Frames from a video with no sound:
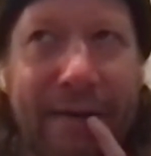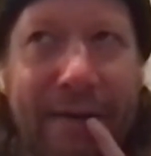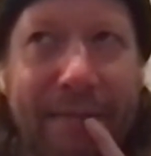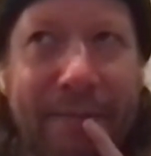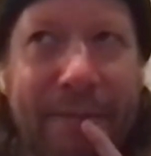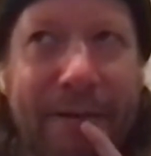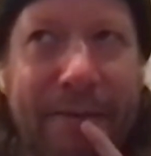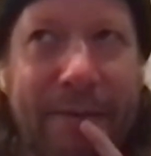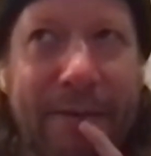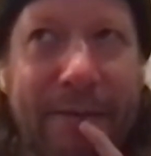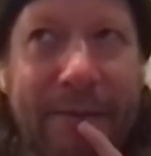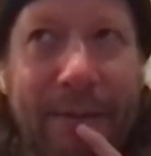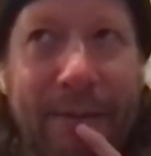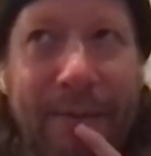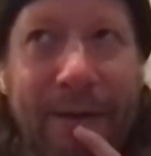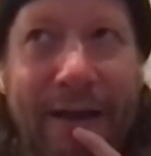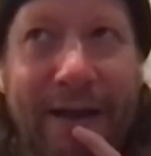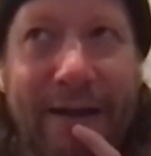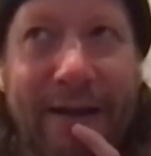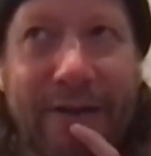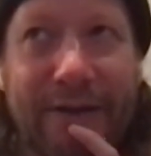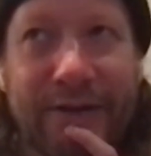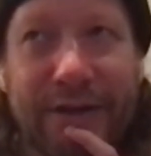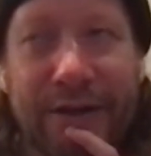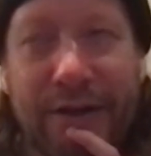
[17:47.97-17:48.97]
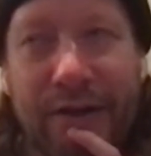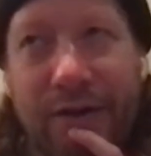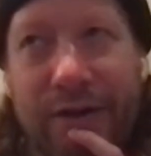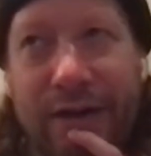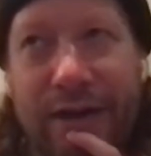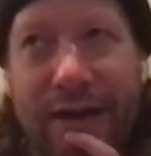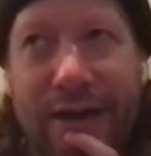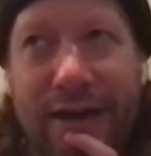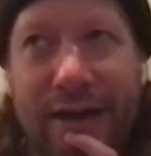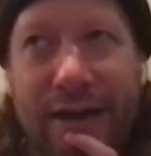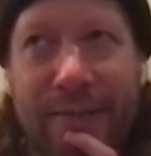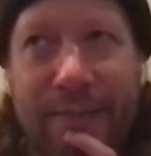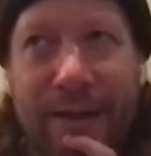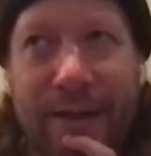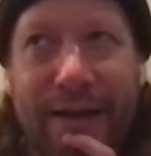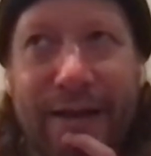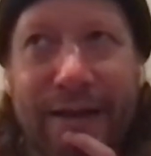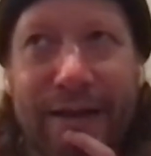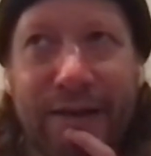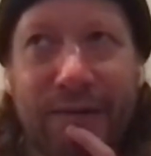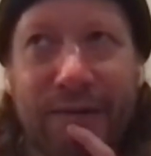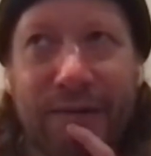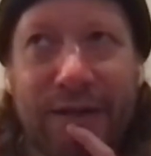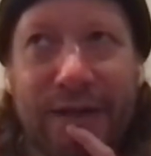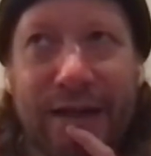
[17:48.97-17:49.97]
maybe in my mind, I was like, okay,
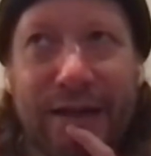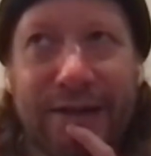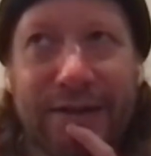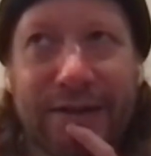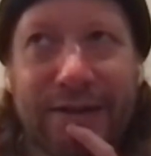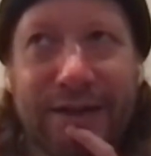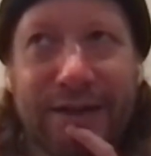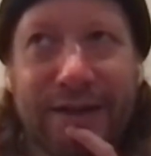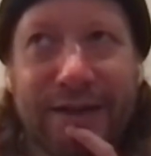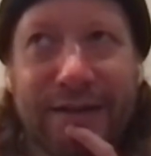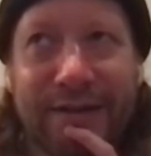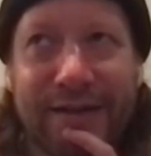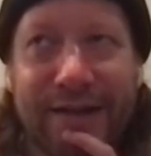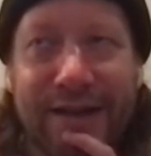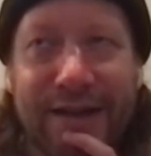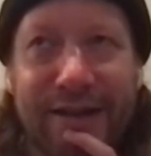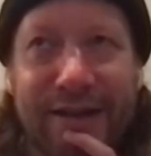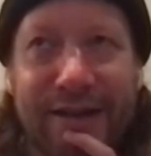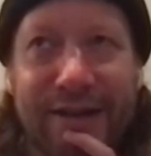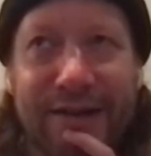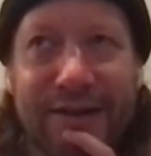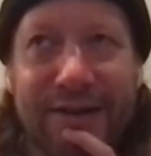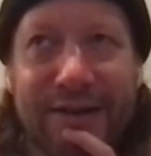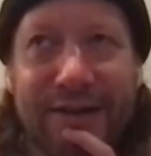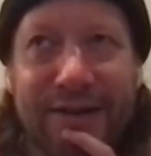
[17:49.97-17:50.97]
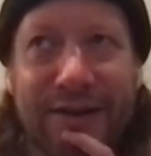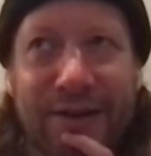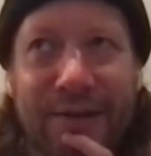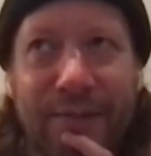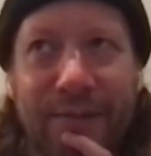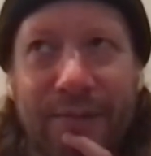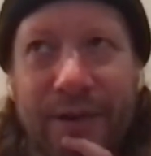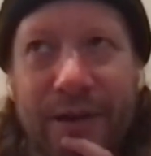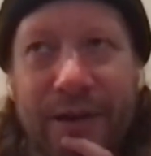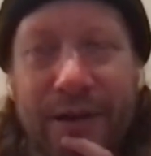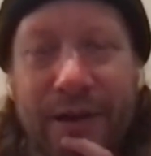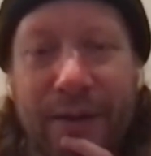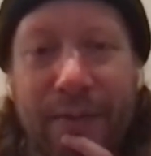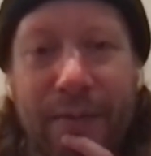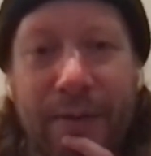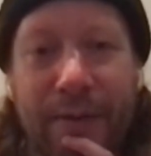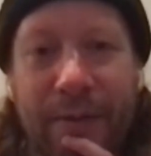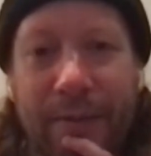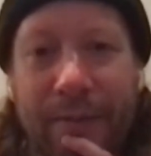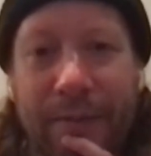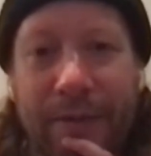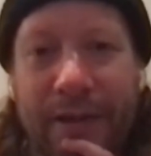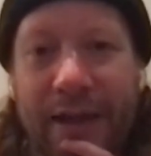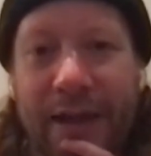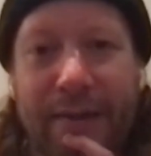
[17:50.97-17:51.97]
Comeback in the last like 10 years, and then I'll be
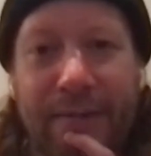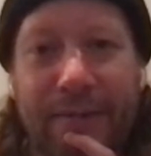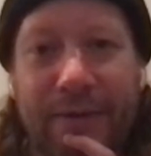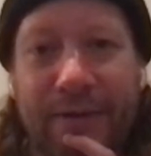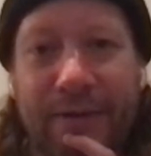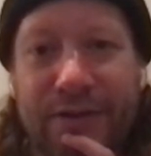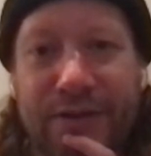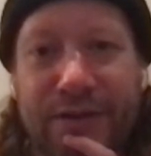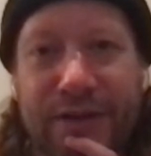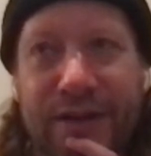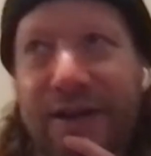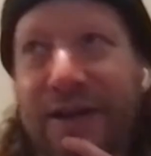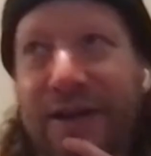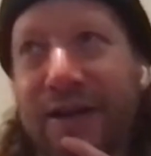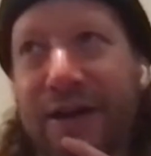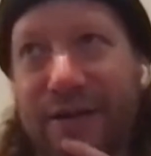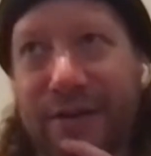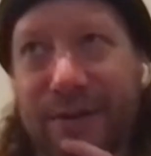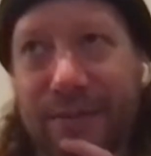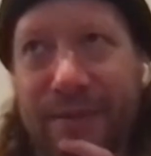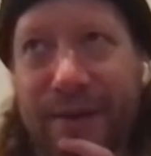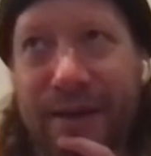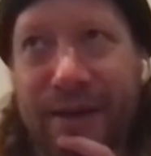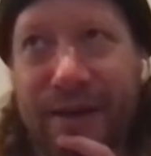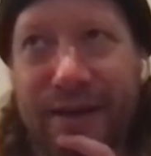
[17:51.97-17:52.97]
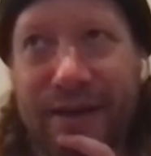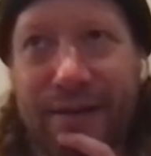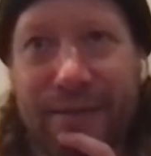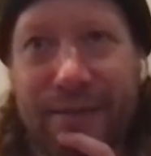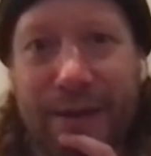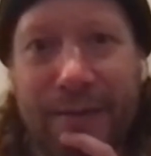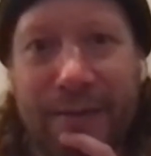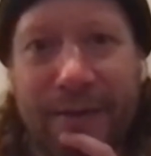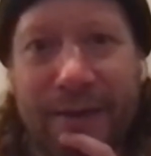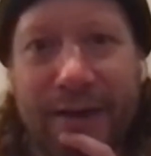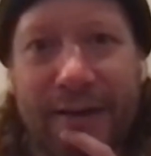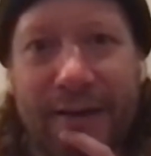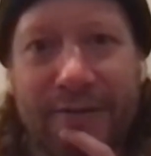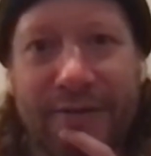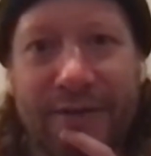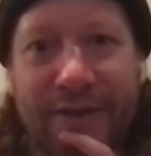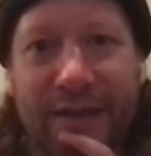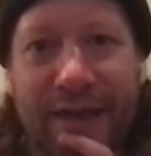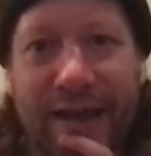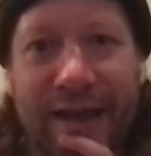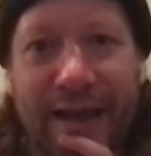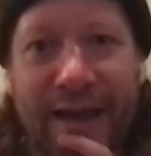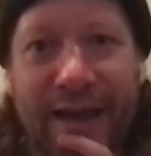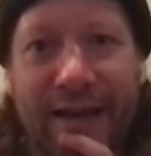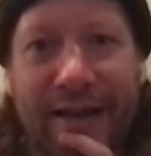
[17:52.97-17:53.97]
playing music in another band maybe after
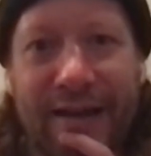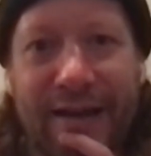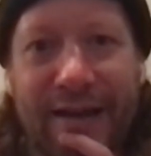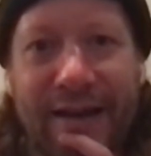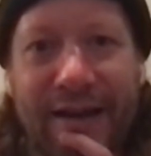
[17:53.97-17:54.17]
that.